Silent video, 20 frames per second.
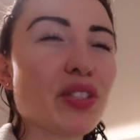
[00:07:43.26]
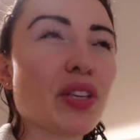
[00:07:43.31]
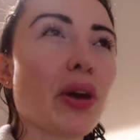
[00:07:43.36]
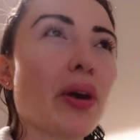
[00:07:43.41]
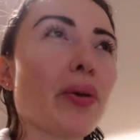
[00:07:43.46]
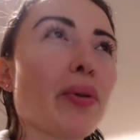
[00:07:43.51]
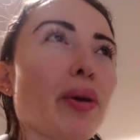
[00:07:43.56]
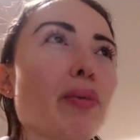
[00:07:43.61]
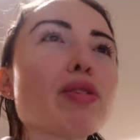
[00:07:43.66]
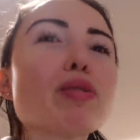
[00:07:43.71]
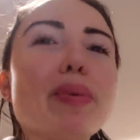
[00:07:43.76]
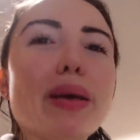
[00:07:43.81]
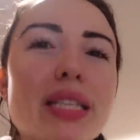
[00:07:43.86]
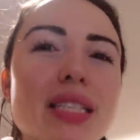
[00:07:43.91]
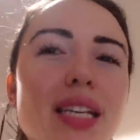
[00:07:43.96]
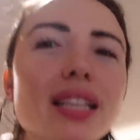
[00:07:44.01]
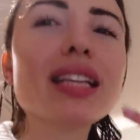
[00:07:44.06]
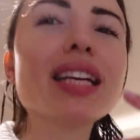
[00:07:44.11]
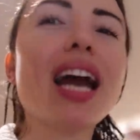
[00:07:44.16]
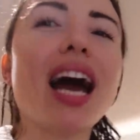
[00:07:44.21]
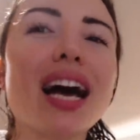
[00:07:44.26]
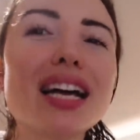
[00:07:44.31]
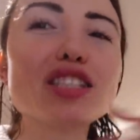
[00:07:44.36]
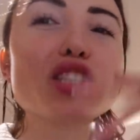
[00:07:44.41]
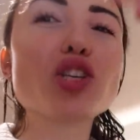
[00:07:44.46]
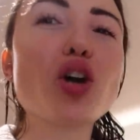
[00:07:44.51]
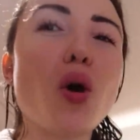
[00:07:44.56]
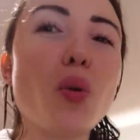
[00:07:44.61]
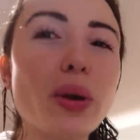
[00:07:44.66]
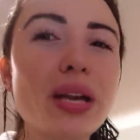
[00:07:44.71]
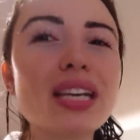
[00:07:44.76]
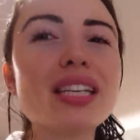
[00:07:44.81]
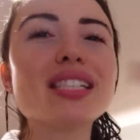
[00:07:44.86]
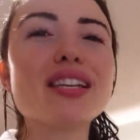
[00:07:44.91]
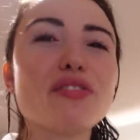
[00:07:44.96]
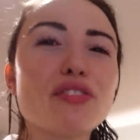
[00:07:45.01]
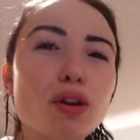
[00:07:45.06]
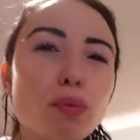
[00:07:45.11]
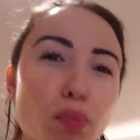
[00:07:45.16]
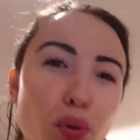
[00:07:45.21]
so it was basically us going in
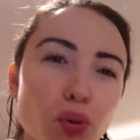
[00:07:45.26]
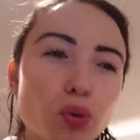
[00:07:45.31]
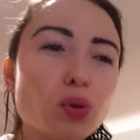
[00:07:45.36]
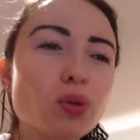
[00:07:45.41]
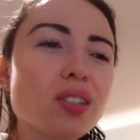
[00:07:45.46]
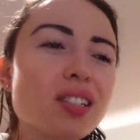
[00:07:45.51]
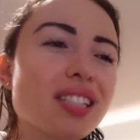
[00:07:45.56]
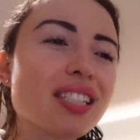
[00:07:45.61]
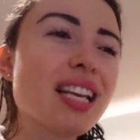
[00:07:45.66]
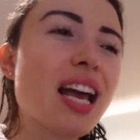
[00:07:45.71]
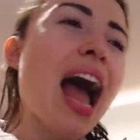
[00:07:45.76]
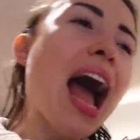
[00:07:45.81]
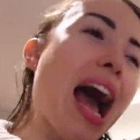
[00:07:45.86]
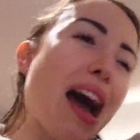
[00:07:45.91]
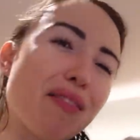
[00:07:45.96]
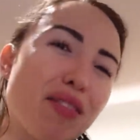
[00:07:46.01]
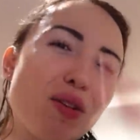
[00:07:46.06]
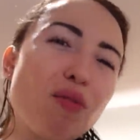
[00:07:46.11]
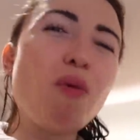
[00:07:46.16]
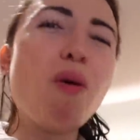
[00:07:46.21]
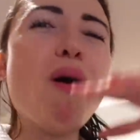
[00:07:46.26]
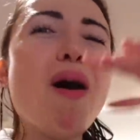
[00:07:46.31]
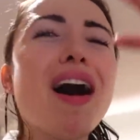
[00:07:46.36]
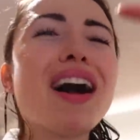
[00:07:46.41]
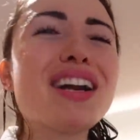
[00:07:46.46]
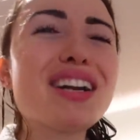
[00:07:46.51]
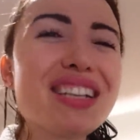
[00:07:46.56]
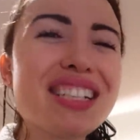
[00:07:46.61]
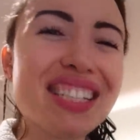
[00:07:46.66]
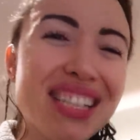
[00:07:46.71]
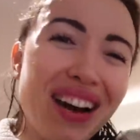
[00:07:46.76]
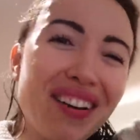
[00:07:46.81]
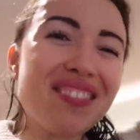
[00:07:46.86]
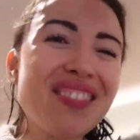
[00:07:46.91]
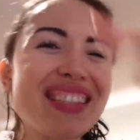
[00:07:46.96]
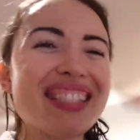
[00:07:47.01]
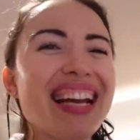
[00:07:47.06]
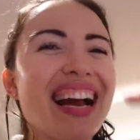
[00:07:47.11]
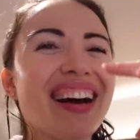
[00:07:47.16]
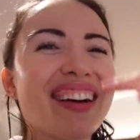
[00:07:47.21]
different pools, having water
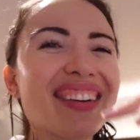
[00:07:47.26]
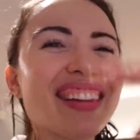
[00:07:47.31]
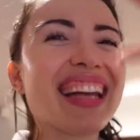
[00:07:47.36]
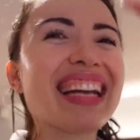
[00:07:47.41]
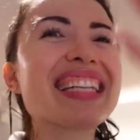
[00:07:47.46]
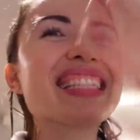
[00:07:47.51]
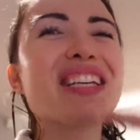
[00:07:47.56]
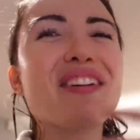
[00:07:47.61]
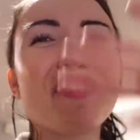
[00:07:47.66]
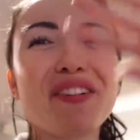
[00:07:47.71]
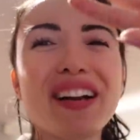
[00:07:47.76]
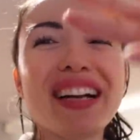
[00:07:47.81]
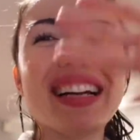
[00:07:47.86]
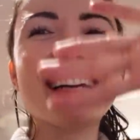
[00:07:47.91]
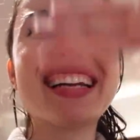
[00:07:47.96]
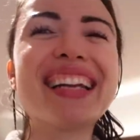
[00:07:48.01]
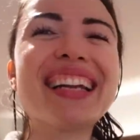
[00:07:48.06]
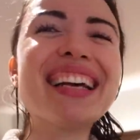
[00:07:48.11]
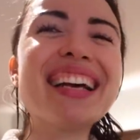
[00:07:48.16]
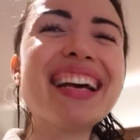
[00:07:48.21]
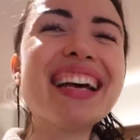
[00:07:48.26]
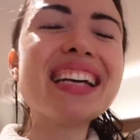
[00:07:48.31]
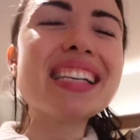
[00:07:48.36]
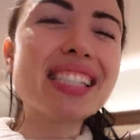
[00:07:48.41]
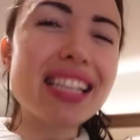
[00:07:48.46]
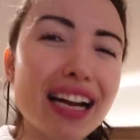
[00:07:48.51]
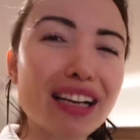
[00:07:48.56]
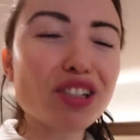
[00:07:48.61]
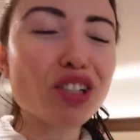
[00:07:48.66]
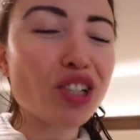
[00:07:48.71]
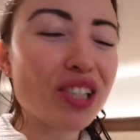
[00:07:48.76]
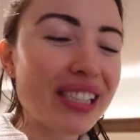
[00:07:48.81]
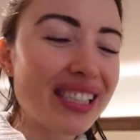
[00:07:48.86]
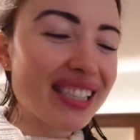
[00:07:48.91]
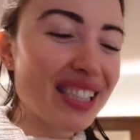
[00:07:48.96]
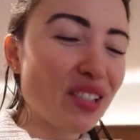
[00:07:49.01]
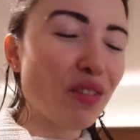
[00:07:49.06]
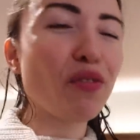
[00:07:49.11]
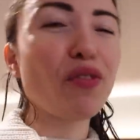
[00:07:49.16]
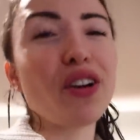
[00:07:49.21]
dumped down like different
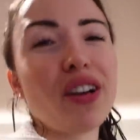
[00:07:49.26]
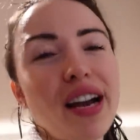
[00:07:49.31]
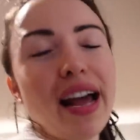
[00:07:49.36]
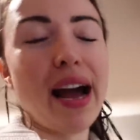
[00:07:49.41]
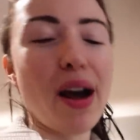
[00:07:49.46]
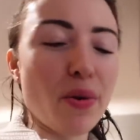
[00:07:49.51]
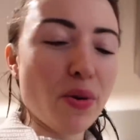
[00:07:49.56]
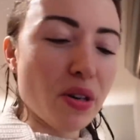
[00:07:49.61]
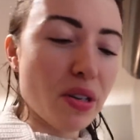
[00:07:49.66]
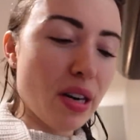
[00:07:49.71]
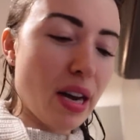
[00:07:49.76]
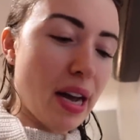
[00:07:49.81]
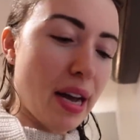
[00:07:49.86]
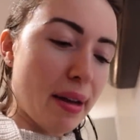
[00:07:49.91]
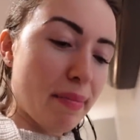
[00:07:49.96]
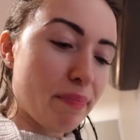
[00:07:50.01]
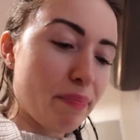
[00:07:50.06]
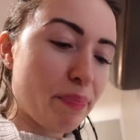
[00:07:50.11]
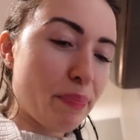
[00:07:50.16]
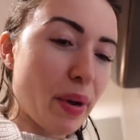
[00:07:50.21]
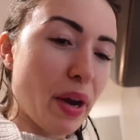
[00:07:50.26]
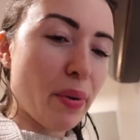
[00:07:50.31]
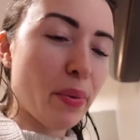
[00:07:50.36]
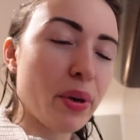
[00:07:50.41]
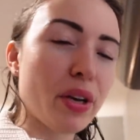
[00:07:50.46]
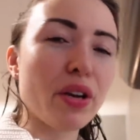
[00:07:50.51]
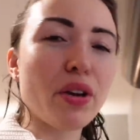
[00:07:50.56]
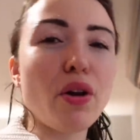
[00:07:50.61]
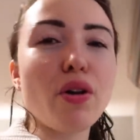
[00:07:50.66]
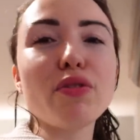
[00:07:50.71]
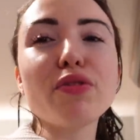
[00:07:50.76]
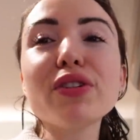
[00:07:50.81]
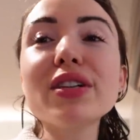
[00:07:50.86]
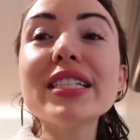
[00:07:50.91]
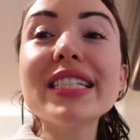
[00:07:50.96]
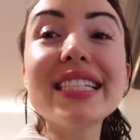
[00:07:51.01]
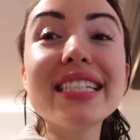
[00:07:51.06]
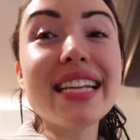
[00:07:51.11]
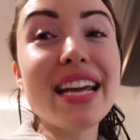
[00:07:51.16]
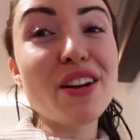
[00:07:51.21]
sections for an hour. Um, but we're gonna go for
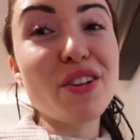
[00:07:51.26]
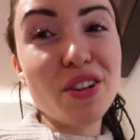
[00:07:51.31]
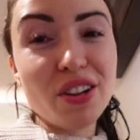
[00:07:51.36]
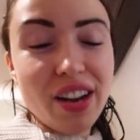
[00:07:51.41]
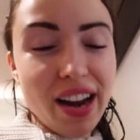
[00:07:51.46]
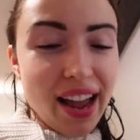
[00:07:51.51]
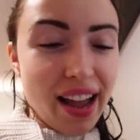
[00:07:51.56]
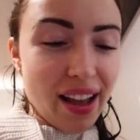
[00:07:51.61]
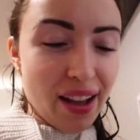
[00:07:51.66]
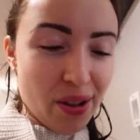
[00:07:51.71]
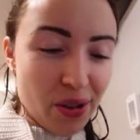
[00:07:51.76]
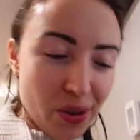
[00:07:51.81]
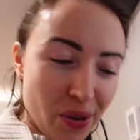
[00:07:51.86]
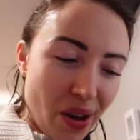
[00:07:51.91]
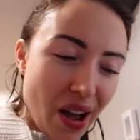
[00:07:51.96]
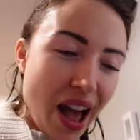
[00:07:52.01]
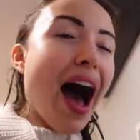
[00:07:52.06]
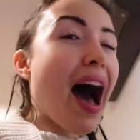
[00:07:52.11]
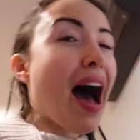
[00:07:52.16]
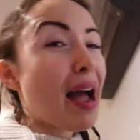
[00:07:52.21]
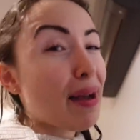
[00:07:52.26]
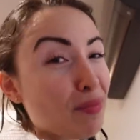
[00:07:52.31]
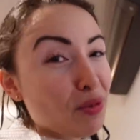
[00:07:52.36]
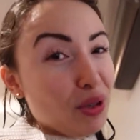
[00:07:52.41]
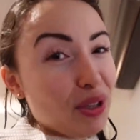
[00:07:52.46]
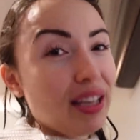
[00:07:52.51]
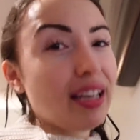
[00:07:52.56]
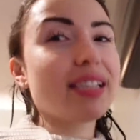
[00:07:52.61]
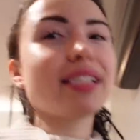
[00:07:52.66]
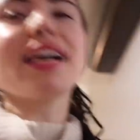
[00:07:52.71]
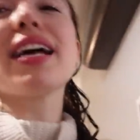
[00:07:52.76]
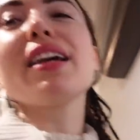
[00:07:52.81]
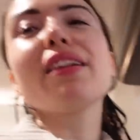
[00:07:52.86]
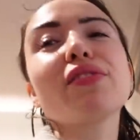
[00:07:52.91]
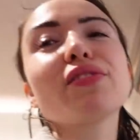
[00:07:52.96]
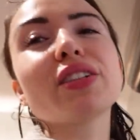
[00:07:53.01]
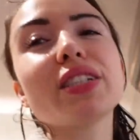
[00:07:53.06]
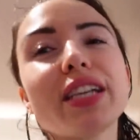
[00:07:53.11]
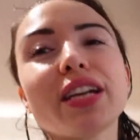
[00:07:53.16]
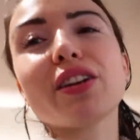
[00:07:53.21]
dinner now. I'm really excited
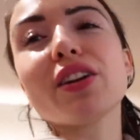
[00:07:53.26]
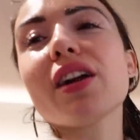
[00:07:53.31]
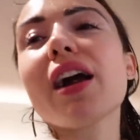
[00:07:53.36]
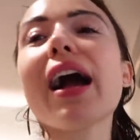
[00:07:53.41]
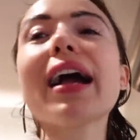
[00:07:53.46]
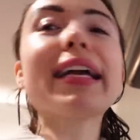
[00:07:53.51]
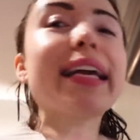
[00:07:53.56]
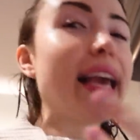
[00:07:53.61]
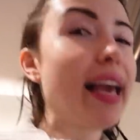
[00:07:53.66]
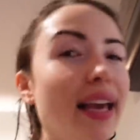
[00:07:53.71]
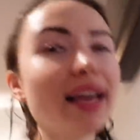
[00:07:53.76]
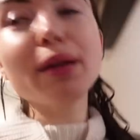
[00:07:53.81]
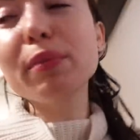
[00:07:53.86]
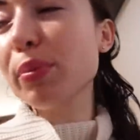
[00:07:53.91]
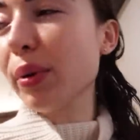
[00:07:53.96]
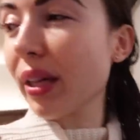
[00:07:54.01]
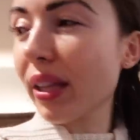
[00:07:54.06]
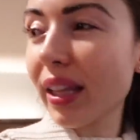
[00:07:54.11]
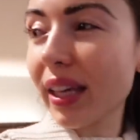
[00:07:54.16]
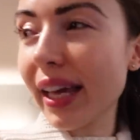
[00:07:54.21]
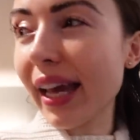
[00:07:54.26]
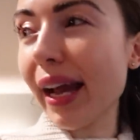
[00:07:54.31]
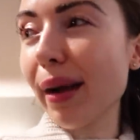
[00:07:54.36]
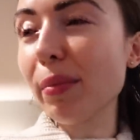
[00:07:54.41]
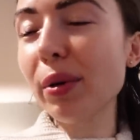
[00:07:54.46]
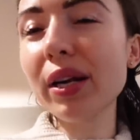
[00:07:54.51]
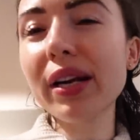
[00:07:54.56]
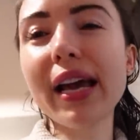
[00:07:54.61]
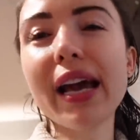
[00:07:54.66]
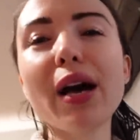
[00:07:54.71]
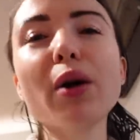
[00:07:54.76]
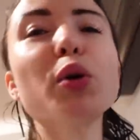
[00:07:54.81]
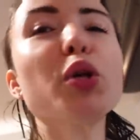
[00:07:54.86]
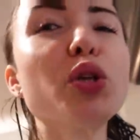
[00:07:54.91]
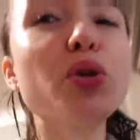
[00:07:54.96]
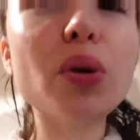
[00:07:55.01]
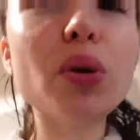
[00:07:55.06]
for dinner. I can bring the camera now and